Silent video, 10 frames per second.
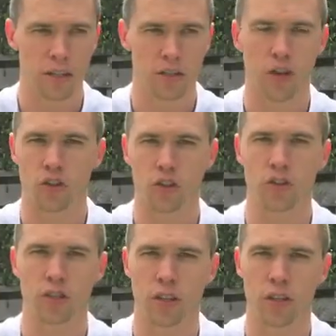it's not
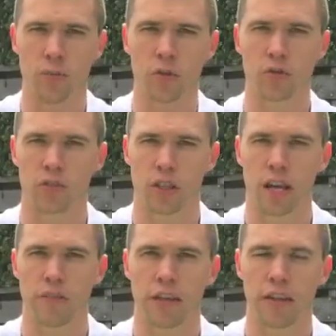just the muscles that you
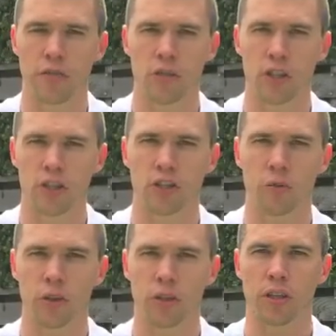have down the front of your
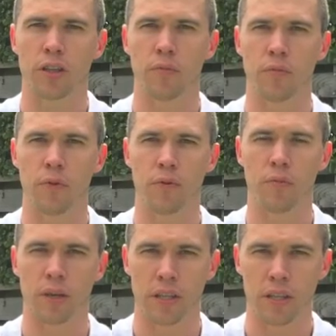stomach that
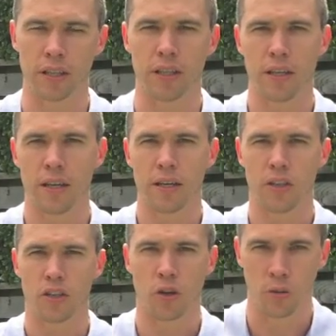bring your
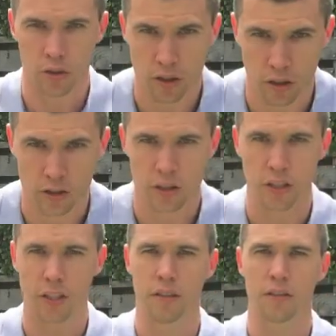shoulders closer to
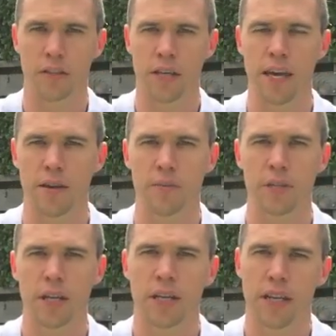your
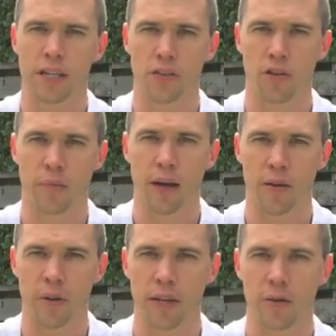hips. It's all
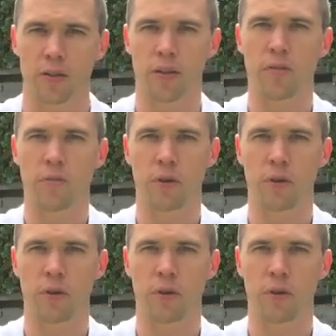about being able to